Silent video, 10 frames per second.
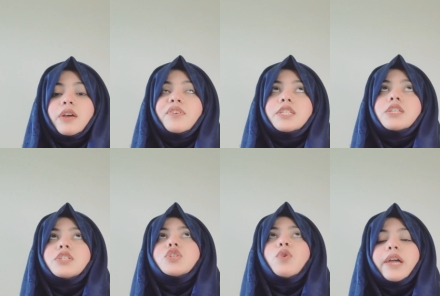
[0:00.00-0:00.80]
it's
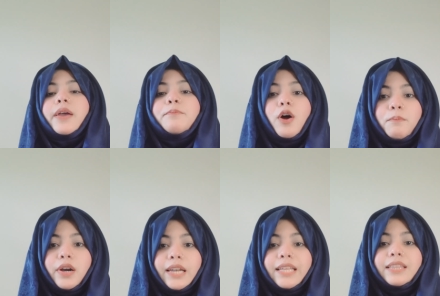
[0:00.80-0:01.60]
stored
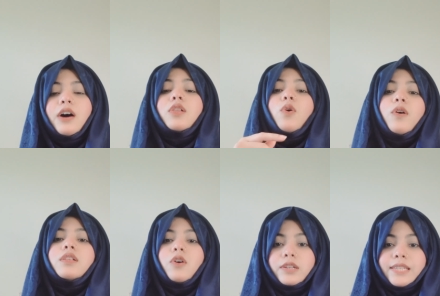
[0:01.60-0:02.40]
improperly, the
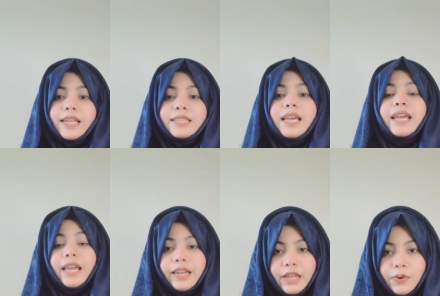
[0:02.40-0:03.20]
alcohol content
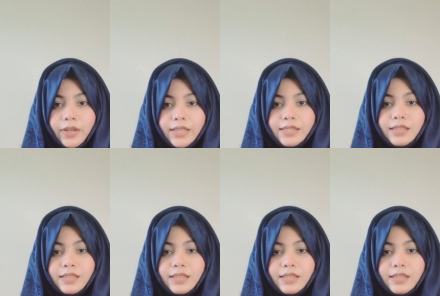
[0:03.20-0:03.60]
can increase.